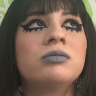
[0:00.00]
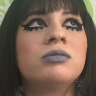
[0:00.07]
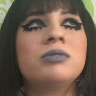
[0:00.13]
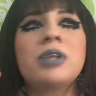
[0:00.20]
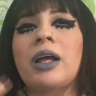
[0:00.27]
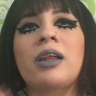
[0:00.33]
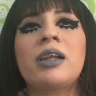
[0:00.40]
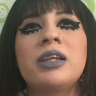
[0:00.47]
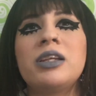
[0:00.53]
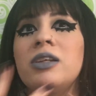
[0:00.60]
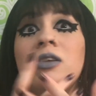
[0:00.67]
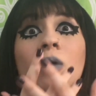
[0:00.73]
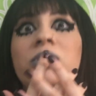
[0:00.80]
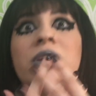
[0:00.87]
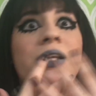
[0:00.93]
technically you
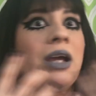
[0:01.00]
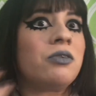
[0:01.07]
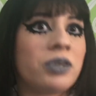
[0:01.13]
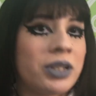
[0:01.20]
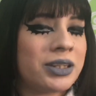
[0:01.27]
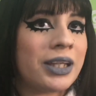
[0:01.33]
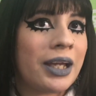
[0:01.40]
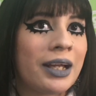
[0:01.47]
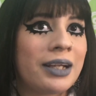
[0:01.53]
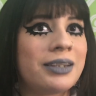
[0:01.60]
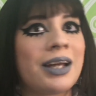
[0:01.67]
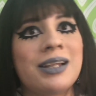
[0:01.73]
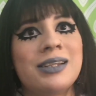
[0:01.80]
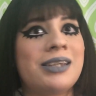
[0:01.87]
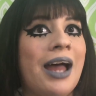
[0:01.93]
don't need everything
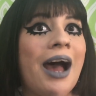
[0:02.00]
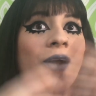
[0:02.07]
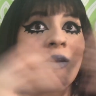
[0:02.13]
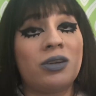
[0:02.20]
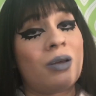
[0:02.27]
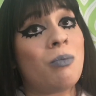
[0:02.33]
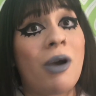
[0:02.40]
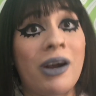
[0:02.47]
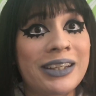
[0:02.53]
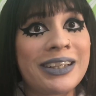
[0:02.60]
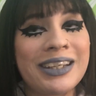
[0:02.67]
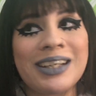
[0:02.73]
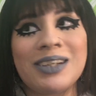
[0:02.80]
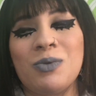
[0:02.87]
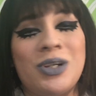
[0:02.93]
that's out in the
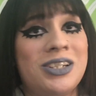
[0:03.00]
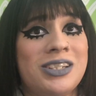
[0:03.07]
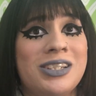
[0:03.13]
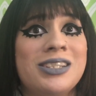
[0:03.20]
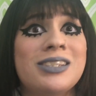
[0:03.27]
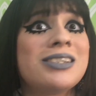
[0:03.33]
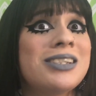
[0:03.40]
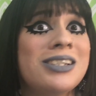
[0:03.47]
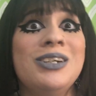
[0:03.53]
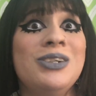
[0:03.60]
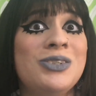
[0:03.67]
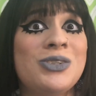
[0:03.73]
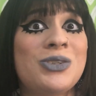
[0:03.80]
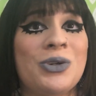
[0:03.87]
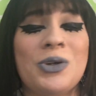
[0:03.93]
market, which is
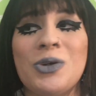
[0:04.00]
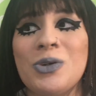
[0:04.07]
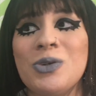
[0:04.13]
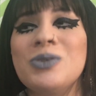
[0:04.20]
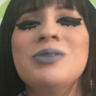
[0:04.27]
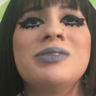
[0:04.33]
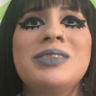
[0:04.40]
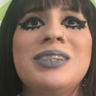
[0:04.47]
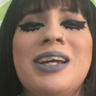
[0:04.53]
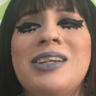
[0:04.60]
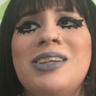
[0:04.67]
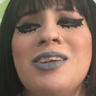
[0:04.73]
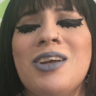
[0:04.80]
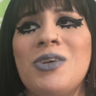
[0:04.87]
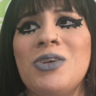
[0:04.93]
true. And,
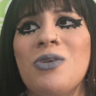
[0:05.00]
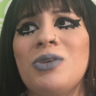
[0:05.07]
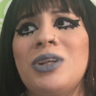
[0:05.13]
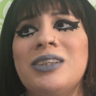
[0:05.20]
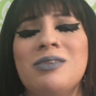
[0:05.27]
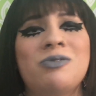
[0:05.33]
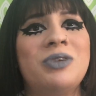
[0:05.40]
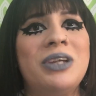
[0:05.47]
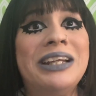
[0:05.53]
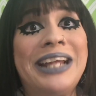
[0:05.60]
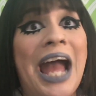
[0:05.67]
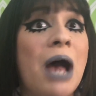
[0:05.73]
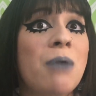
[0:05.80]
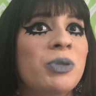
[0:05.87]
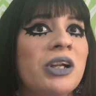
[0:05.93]
you know, you don't need to feed
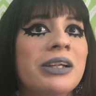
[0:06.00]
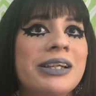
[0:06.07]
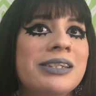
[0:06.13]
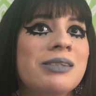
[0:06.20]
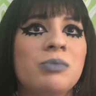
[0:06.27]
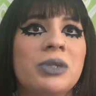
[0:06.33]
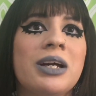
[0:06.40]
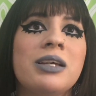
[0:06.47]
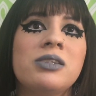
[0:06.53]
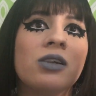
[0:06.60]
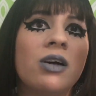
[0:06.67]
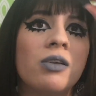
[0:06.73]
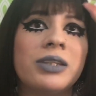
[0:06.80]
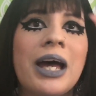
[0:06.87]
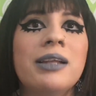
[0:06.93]
capitalism because, you
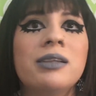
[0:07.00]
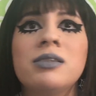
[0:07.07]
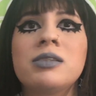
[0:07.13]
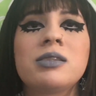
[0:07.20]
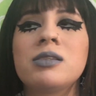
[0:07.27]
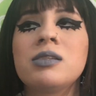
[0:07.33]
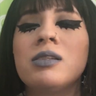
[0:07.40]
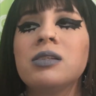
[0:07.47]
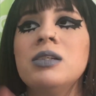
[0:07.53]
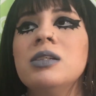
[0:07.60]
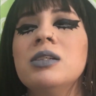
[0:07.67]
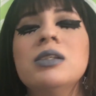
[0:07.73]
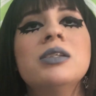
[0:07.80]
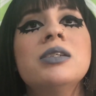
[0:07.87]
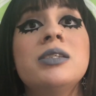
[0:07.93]
know, that's
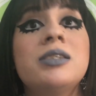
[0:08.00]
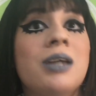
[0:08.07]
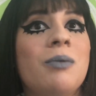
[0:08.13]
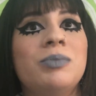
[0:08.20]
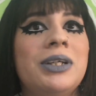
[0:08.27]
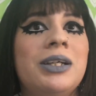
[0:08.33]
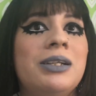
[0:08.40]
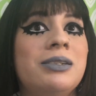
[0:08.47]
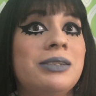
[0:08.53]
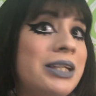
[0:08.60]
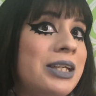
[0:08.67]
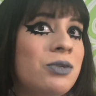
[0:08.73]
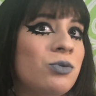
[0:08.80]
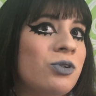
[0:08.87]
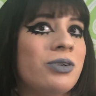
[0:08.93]
something
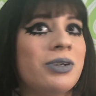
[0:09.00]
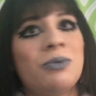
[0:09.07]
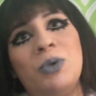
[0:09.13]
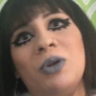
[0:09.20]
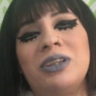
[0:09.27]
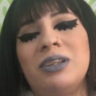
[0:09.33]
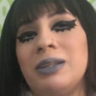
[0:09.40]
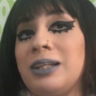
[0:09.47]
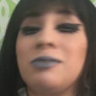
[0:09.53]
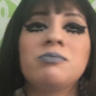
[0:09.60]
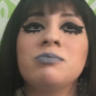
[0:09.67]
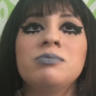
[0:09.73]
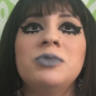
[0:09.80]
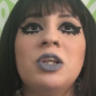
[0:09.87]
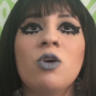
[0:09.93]
evil and we don't need
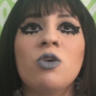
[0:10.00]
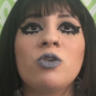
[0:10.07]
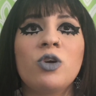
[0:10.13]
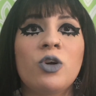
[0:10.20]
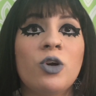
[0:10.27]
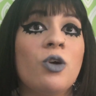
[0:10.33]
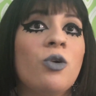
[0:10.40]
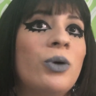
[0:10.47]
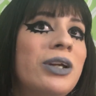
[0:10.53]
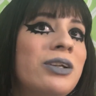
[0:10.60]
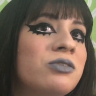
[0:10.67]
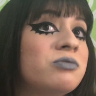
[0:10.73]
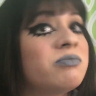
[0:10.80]
to, you know, go and